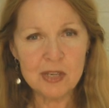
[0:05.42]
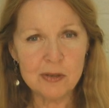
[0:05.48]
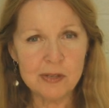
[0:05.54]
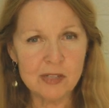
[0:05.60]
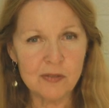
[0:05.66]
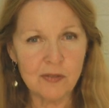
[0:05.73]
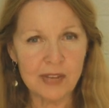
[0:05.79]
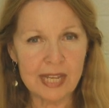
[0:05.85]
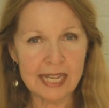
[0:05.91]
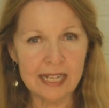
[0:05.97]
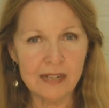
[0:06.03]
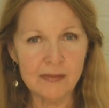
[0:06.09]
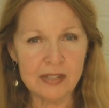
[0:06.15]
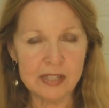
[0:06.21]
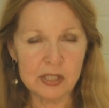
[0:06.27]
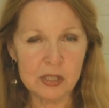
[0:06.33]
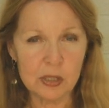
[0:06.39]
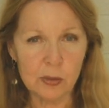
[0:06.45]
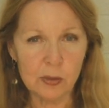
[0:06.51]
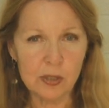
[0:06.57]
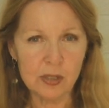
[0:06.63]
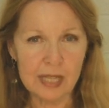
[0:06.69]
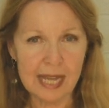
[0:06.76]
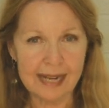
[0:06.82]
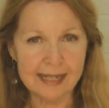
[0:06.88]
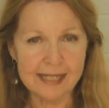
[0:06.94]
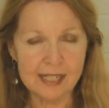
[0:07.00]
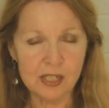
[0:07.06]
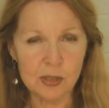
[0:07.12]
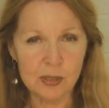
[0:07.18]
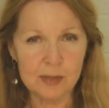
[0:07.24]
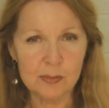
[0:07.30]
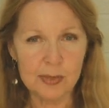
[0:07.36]
a huge fan of the solar lights
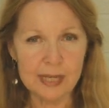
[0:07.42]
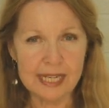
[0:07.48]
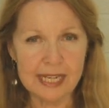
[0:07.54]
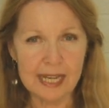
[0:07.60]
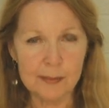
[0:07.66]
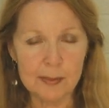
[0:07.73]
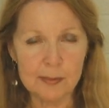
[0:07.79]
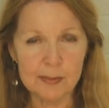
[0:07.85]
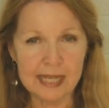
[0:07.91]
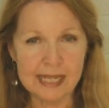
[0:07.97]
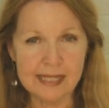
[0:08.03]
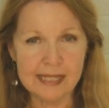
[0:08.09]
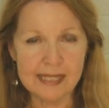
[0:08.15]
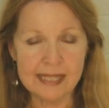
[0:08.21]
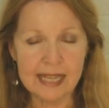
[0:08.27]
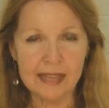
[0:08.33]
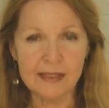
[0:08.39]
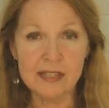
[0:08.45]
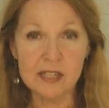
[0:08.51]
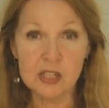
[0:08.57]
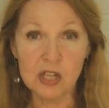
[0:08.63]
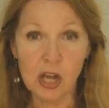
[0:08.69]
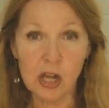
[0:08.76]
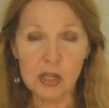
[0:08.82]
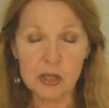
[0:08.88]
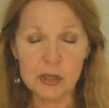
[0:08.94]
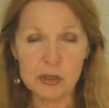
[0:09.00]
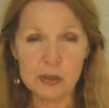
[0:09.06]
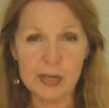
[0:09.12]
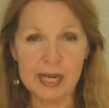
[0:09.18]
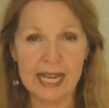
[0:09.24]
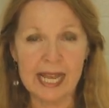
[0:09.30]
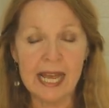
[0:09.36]
that you can pick up at places like the Dollar
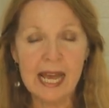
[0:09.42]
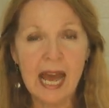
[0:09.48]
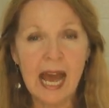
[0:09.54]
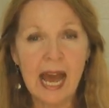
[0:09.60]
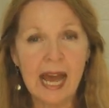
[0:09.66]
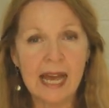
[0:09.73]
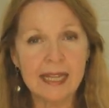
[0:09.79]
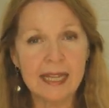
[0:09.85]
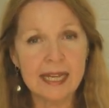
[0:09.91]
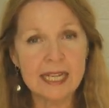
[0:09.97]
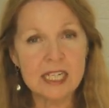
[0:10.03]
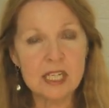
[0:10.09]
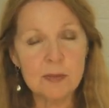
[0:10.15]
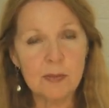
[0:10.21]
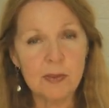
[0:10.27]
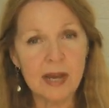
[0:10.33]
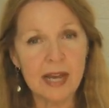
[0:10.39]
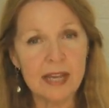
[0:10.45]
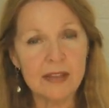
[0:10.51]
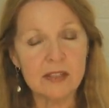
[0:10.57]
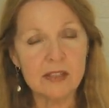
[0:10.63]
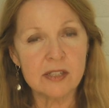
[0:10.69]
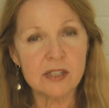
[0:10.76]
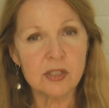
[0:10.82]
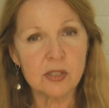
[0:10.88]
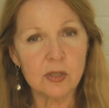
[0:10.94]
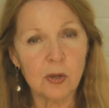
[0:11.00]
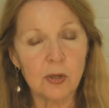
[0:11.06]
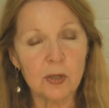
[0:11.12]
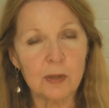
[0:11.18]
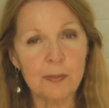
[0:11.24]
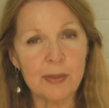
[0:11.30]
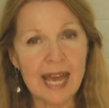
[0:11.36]
Tree. I like to buy the
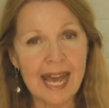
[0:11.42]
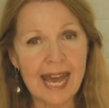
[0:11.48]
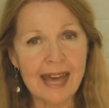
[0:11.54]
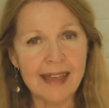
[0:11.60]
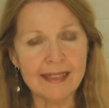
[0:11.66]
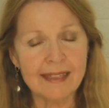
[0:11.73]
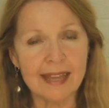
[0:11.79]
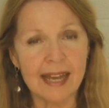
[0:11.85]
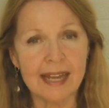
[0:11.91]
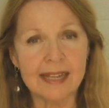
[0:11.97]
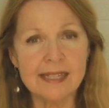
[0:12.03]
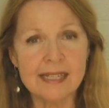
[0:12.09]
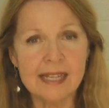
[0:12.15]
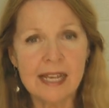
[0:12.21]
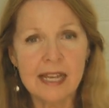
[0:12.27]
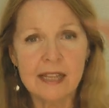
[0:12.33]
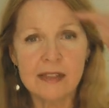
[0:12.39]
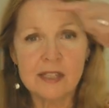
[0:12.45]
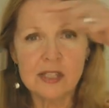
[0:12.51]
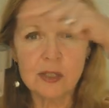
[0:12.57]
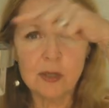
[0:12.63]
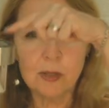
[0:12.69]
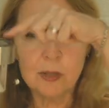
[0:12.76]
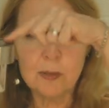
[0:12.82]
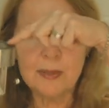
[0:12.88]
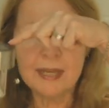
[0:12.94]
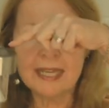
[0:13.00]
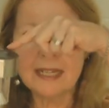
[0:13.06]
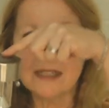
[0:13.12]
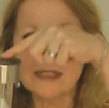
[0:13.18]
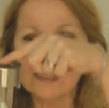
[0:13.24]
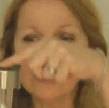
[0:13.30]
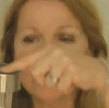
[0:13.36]
solar path lights, the solar
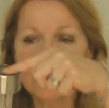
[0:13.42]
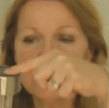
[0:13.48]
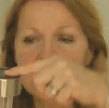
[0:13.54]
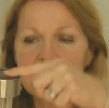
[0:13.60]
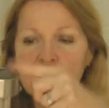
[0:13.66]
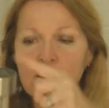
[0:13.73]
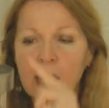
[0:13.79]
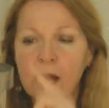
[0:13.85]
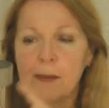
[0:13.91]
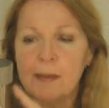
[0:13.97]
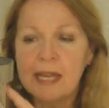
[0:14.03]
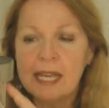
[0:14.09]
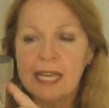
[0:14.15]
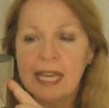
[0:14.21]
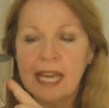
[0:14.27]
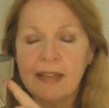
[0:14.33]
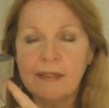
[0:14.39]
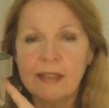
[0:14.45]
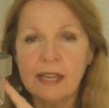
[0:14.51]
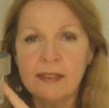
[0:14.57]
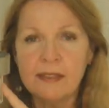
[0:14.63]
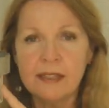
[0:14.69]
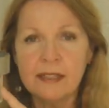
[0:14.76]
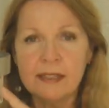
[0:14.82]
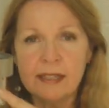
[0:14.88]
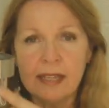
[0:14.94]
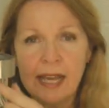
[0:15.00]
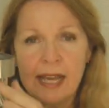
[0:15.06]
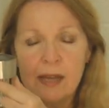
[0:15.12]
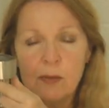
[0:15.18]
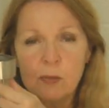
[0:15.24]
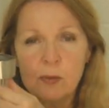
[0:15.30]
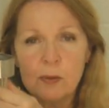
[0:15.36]
panels on the top, and then the
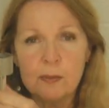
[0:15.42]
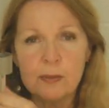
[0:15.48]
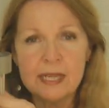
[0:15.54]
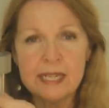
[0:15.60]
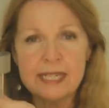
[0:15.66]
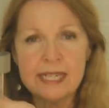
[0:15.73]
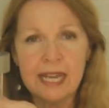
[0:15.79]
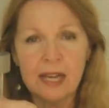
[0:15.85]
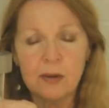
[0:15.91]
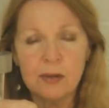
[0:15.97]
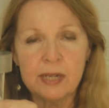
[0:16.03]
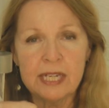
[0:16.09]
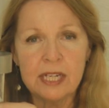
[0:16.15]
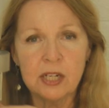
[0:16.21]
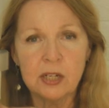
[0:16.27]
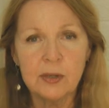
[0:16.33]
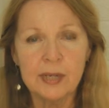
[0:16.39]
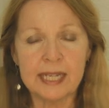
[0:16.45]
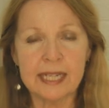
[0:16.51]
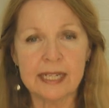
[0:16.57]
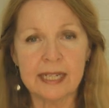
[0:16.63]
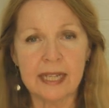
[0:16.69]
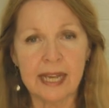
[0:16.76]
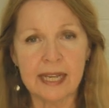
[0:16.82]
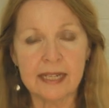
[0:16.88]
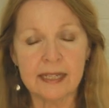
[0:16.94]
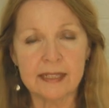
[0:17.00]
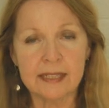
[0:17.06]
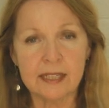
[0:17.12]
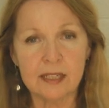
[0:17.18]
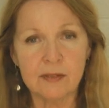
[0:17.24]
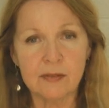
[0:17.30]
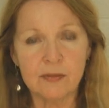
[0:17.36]
light will be down here in like
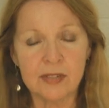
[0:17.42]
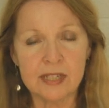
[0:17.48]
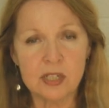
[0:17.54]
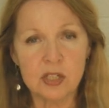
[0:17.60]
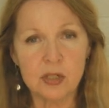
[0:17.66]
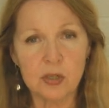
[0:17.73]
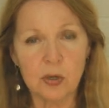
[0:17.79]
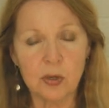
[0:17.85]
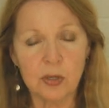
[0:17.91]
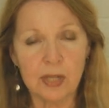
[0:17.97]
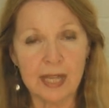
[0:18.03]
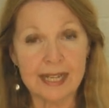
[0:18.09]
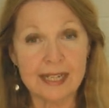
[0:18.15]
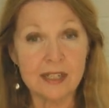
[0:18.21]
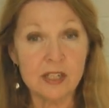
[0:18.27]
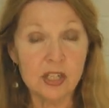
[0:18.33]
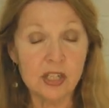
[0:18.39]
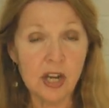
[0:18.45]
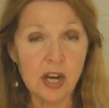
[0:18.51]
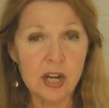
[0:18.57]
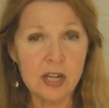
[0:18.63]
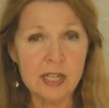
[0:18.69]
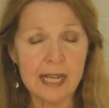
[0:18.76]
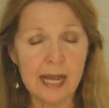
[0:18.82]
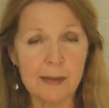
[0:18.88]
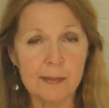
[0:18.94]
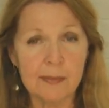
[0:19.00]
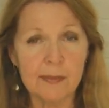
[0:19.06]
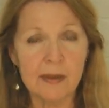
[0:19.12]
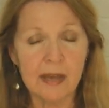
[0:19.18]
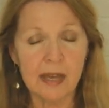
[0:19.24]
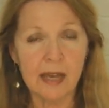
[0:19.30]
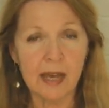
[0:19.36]
a little fixture or like a jar type